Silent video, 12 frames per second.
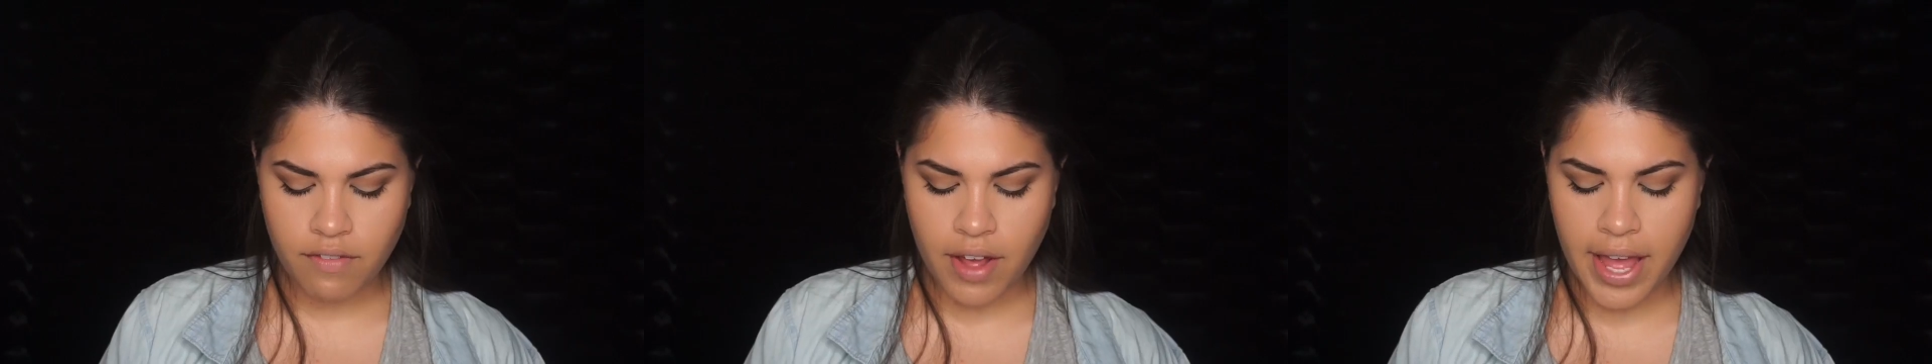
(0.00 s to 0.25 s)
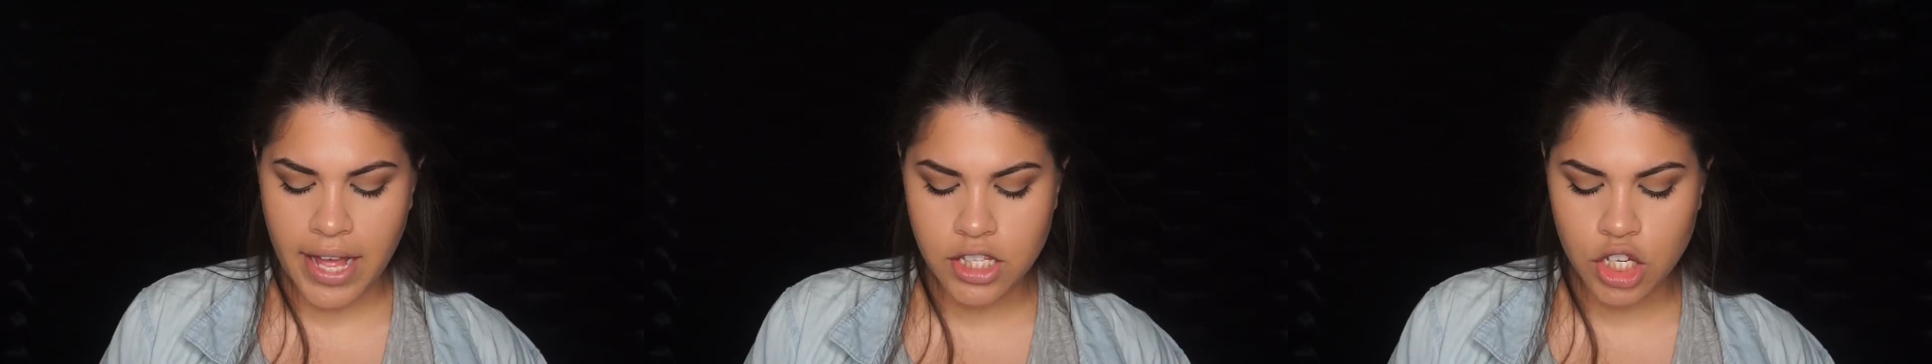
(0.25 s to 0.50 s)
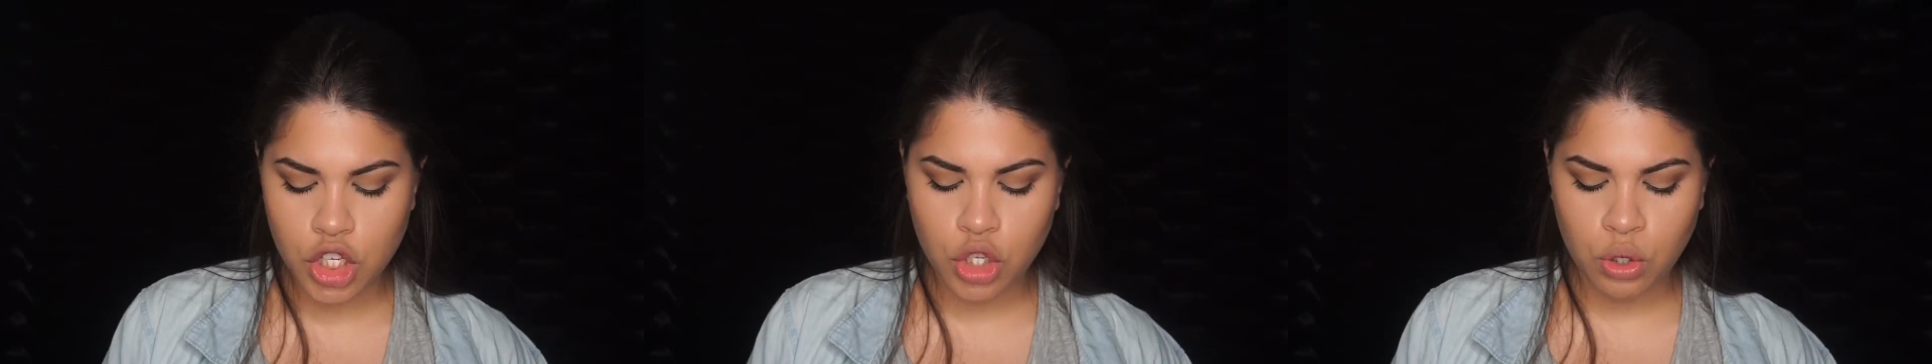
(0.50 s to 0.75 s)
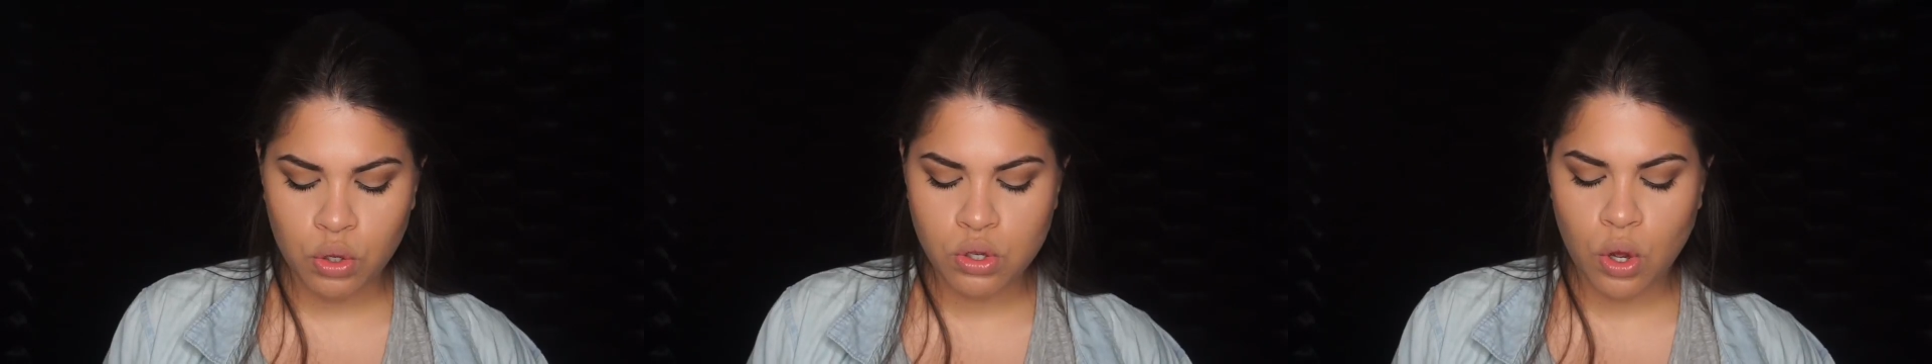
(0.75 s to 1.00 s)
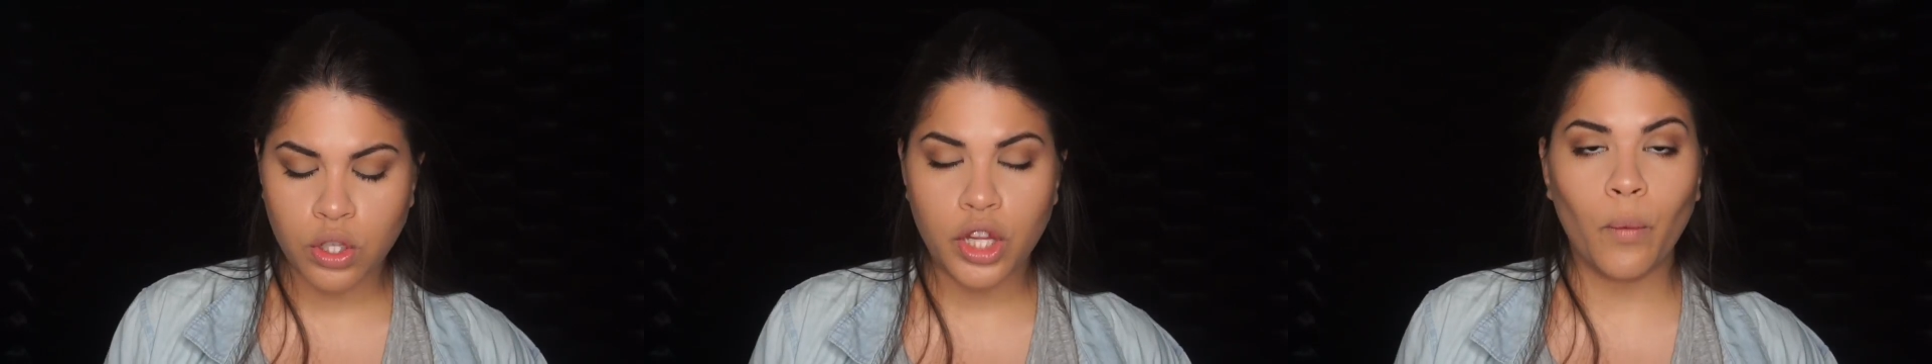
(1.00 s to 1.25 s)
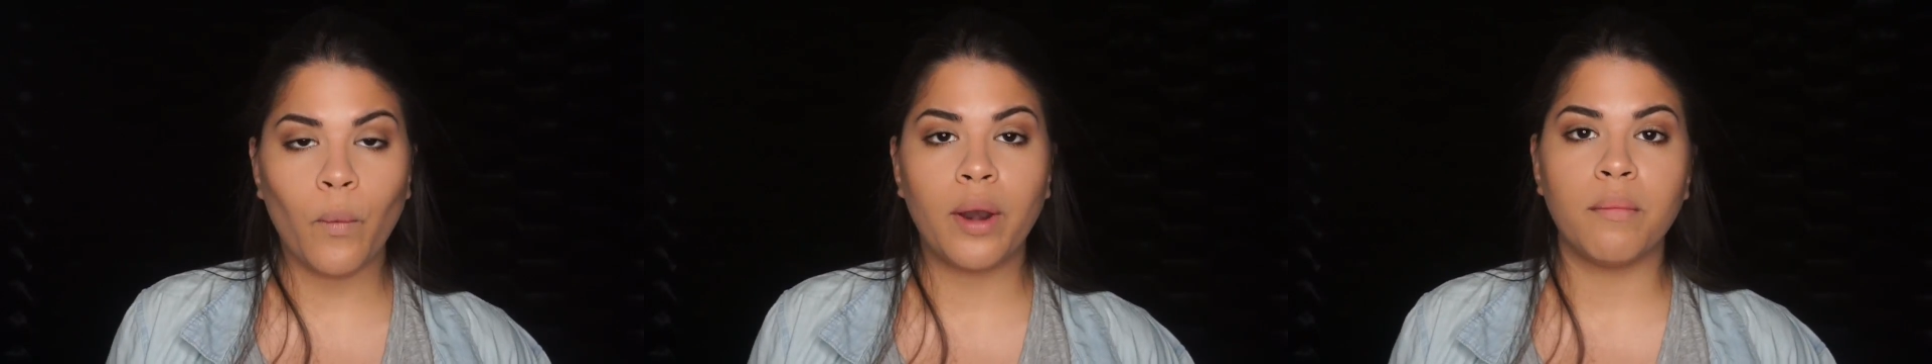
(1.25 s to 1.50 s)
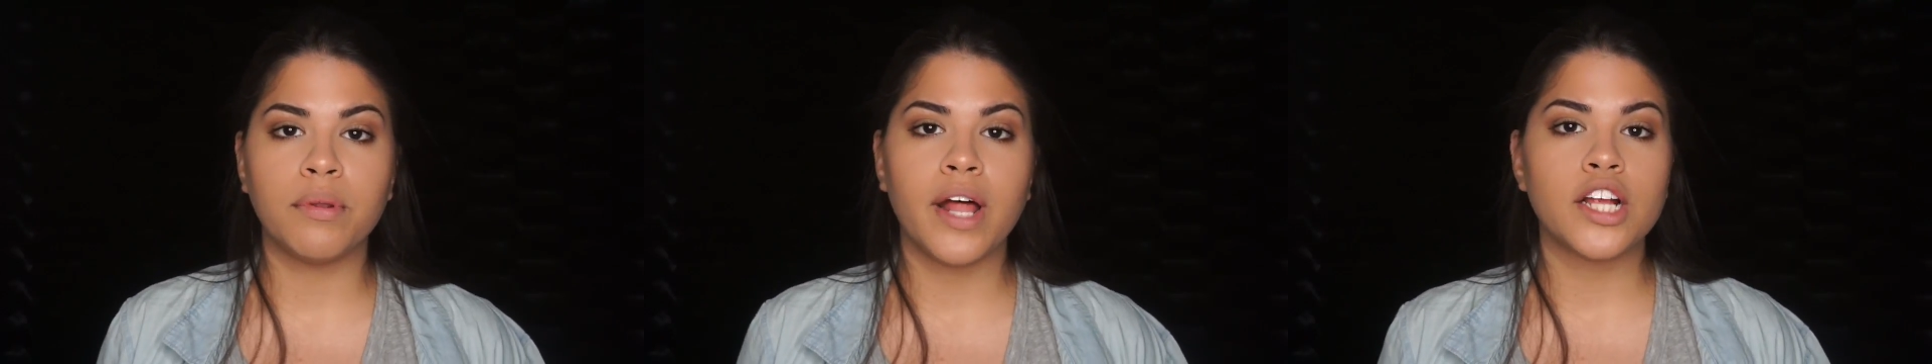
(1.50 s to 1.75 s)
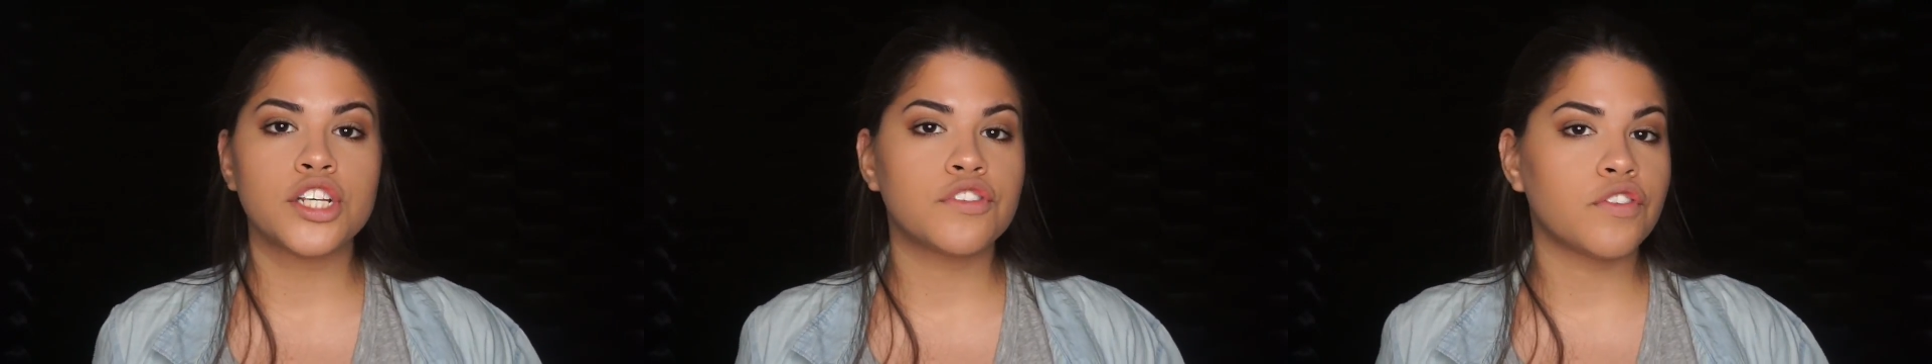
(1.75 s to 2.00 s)
If I had to use only one
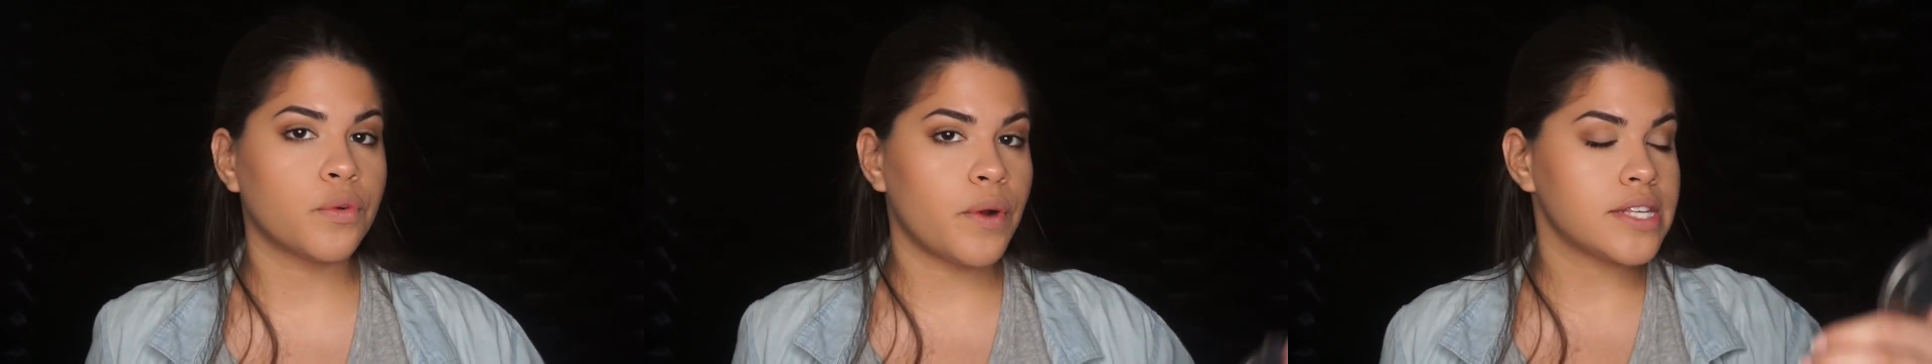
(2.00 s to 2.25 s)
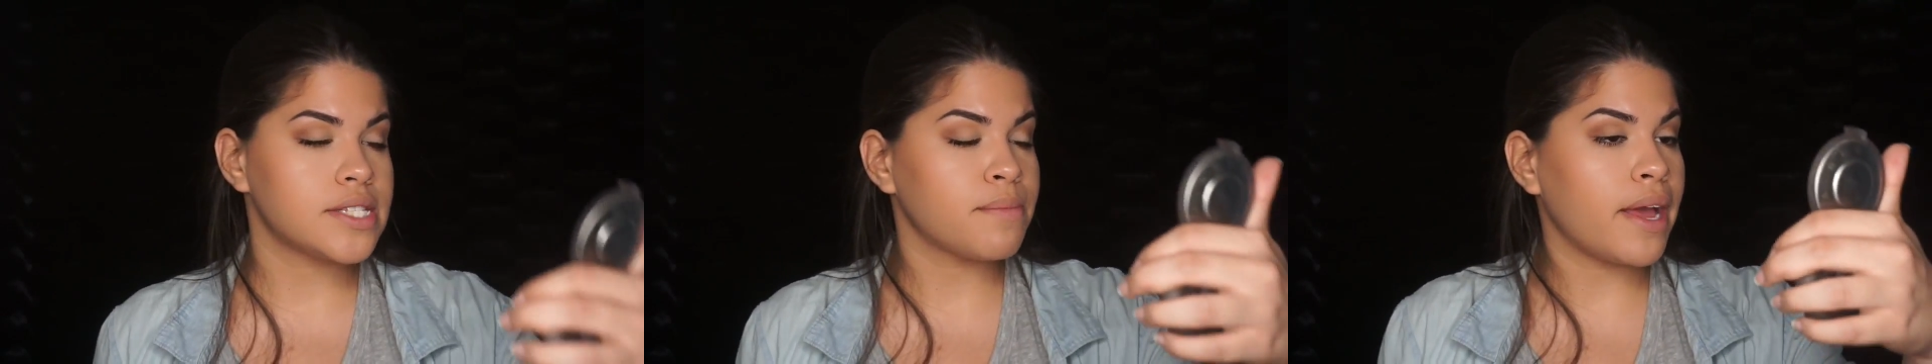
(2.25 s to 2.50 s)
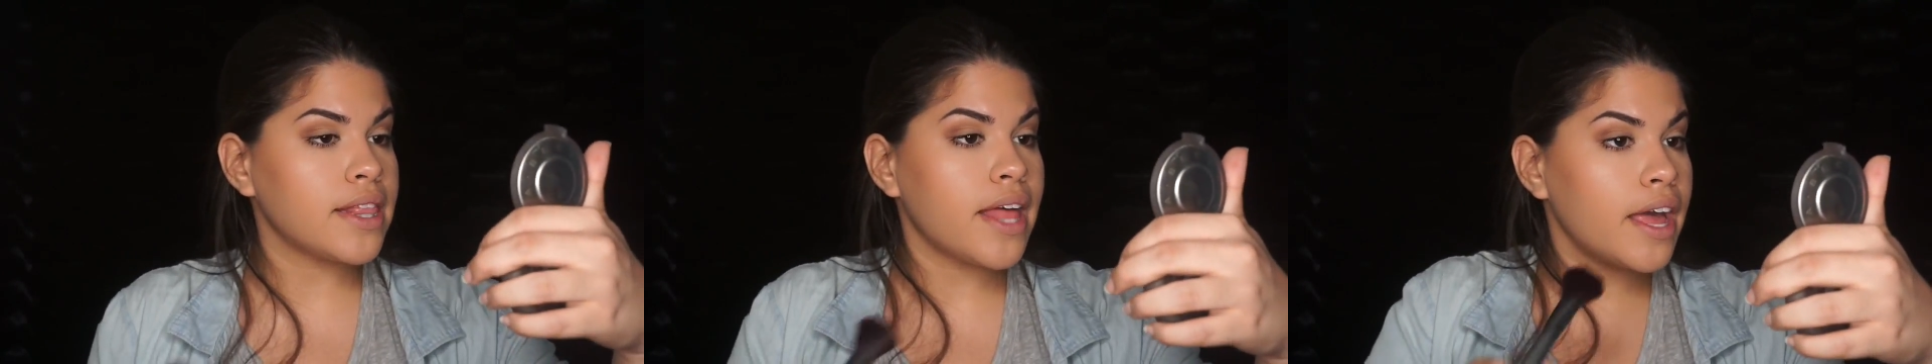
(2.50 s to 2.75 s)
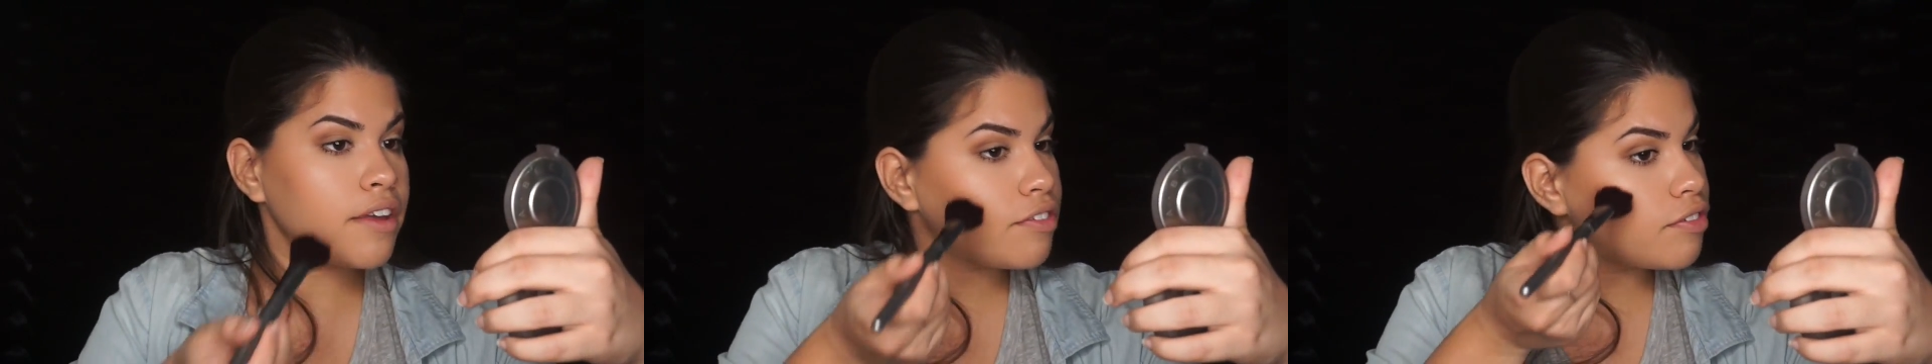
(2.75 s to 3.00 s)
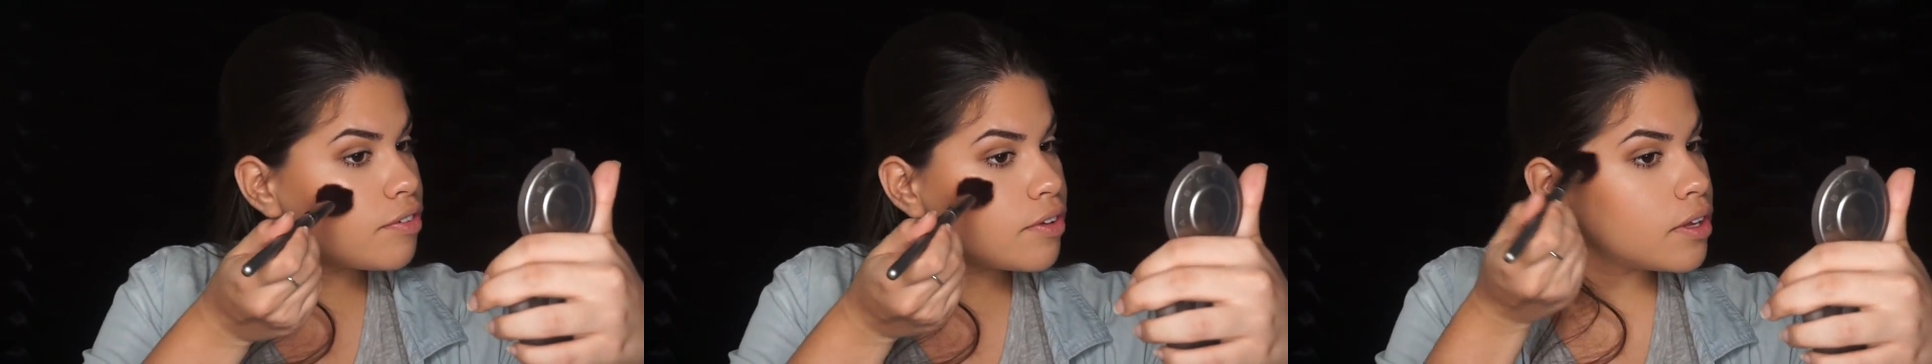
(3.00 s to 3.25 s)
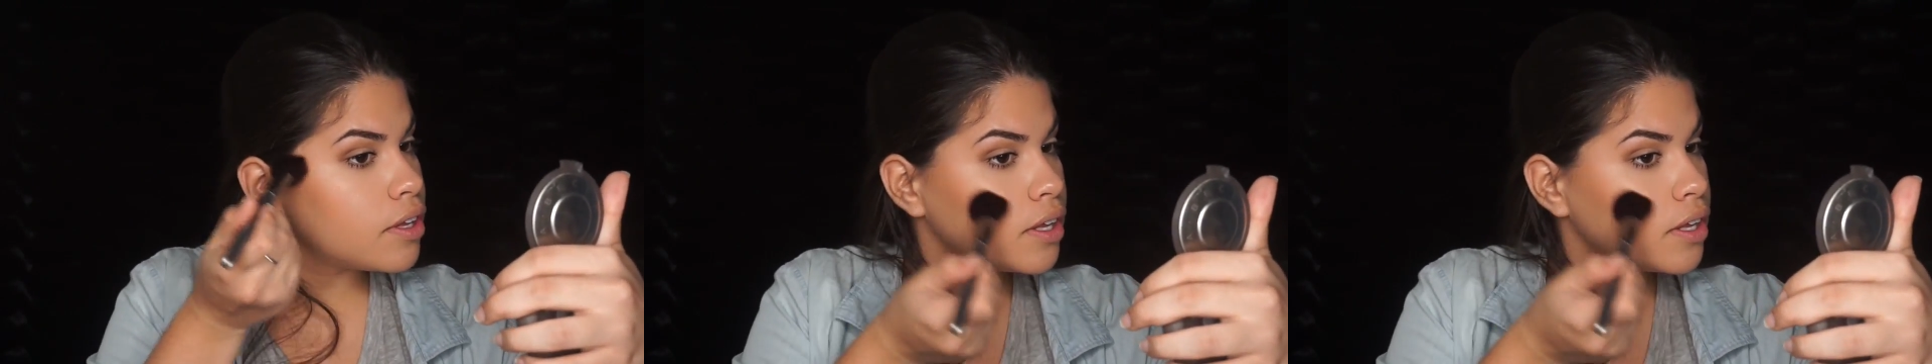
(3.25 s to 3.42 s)
blush for the rest of my life,